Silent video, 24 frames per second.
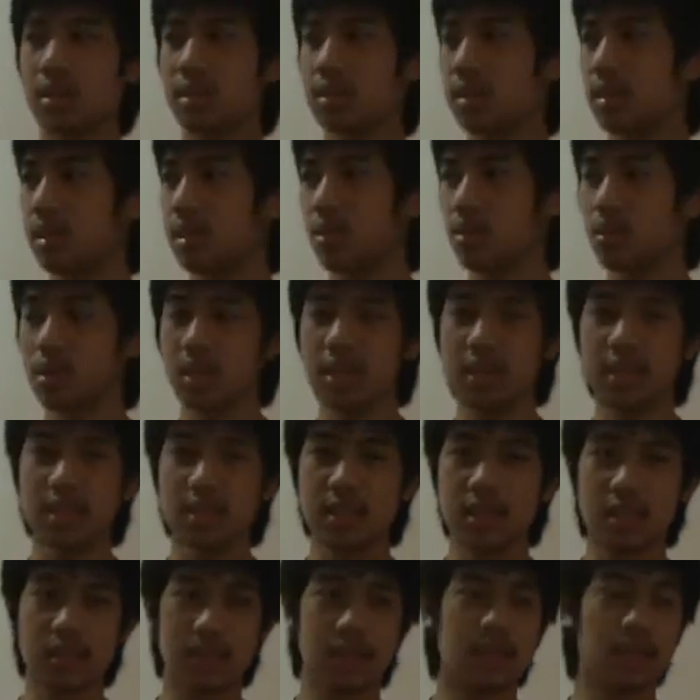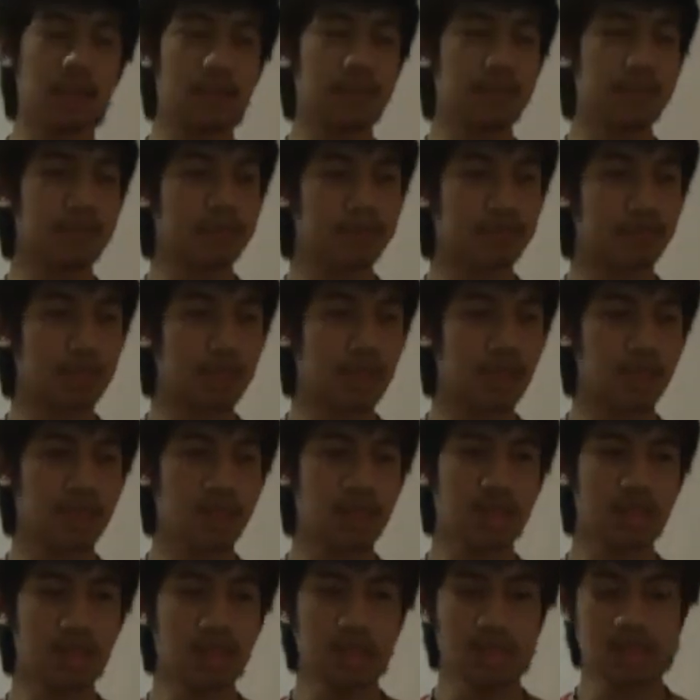seeing what doesn't.
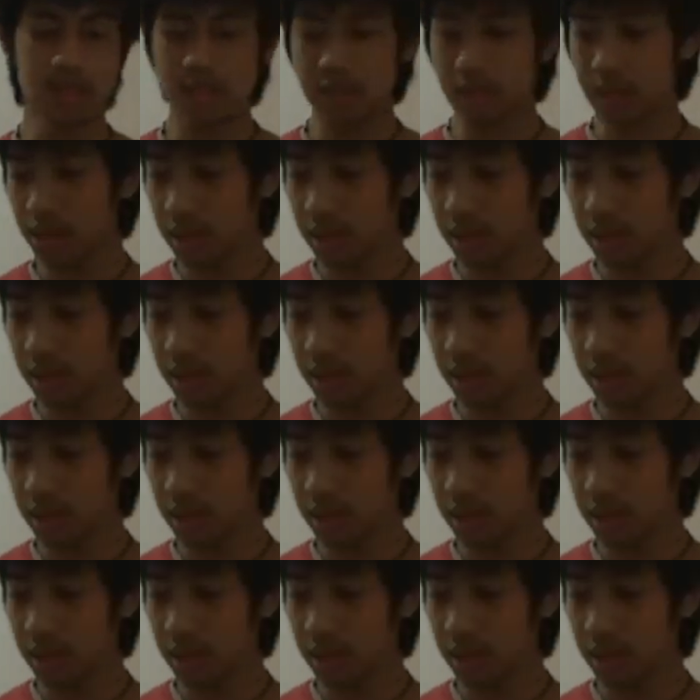So